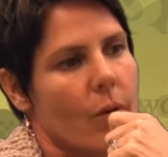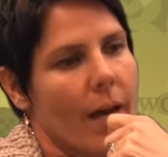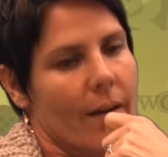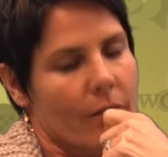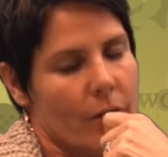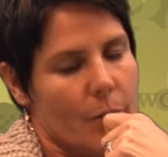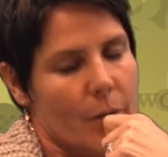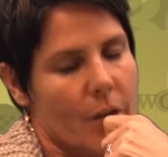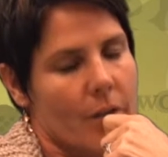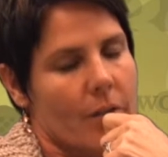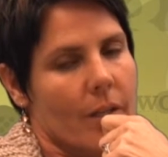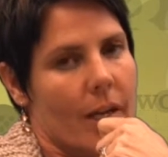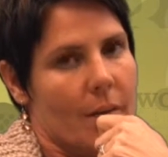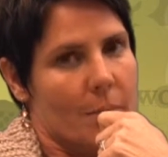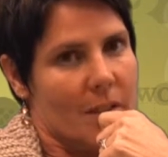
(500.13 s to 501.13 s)
have to put
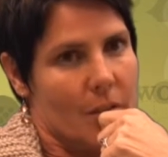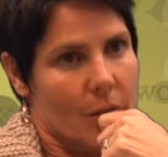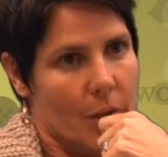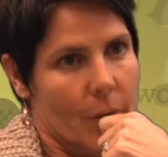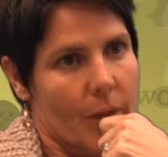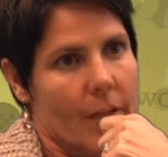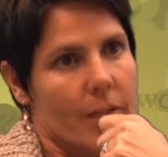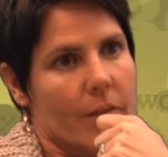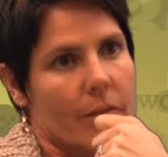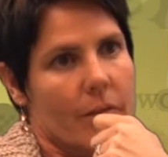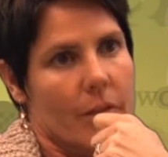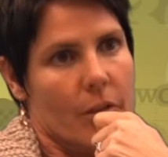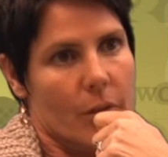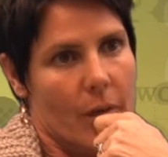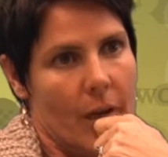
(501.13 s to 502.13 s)
time into it.
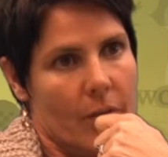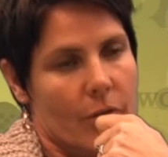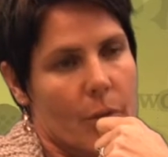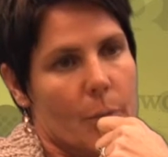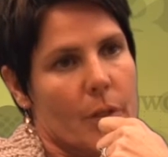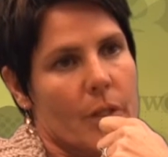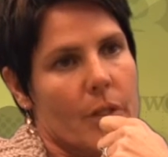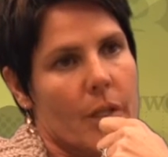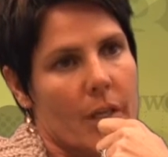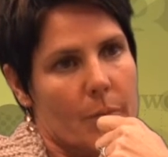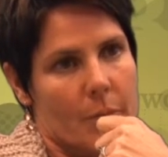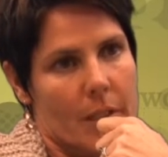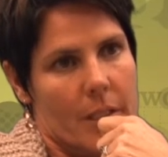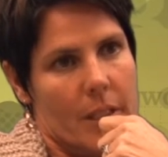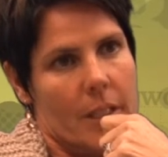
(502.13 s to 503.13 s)
You have to put
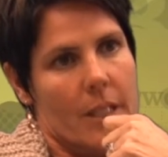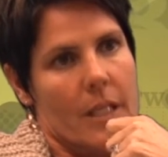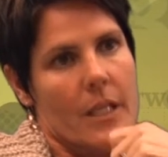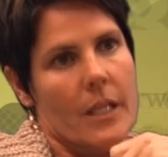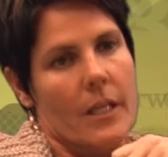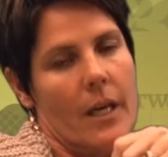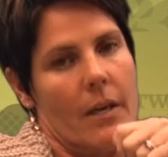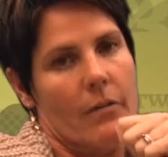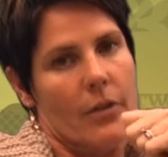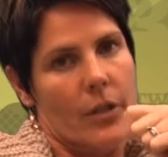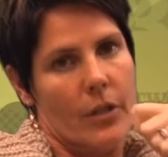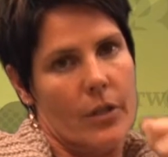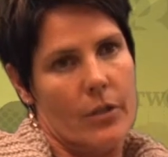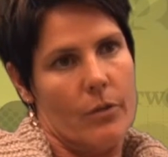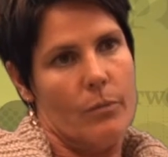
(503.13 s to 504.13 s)
time into seeking out the
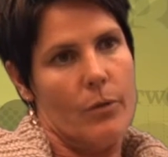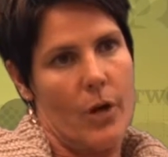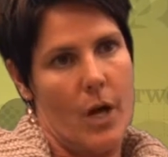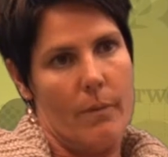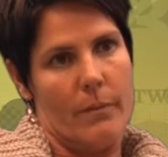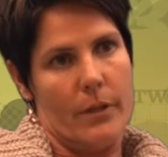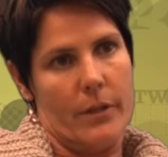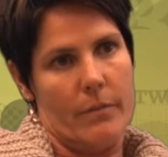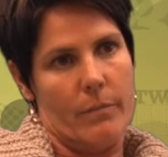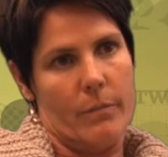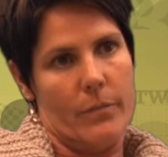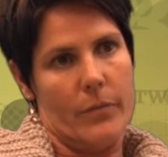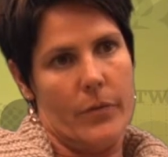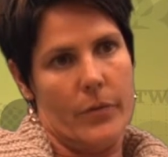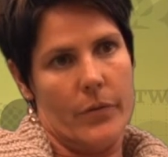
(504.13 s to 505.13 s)
good
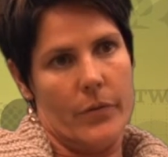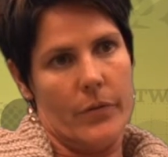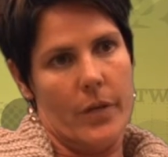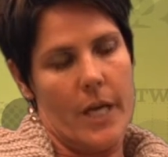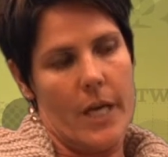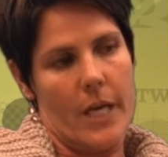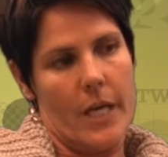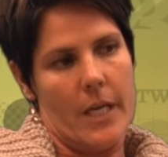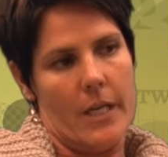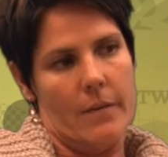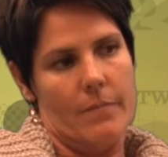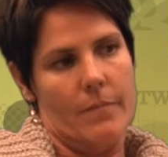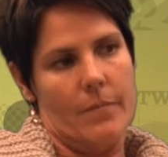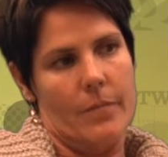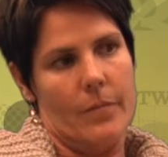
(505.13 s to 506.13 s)
problems.
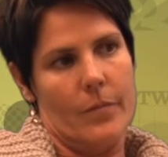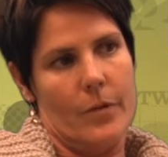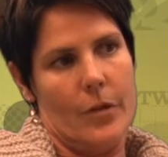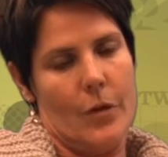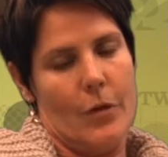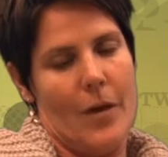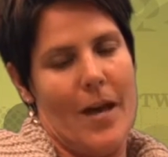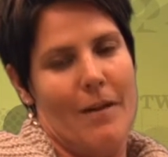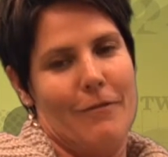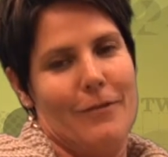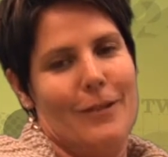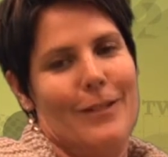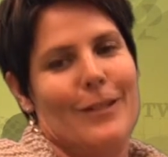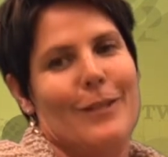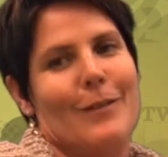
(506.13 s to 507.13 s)
You have
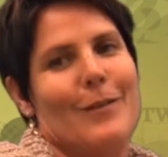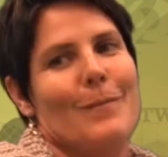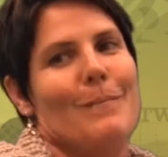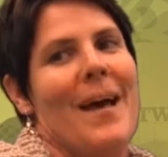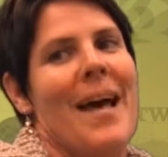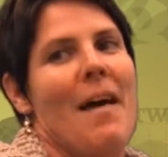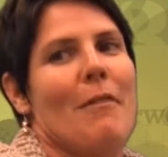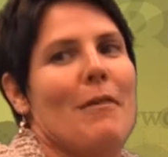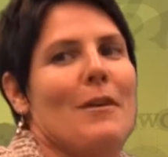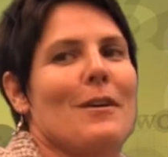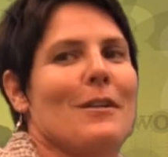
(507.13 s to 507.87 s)
to do the math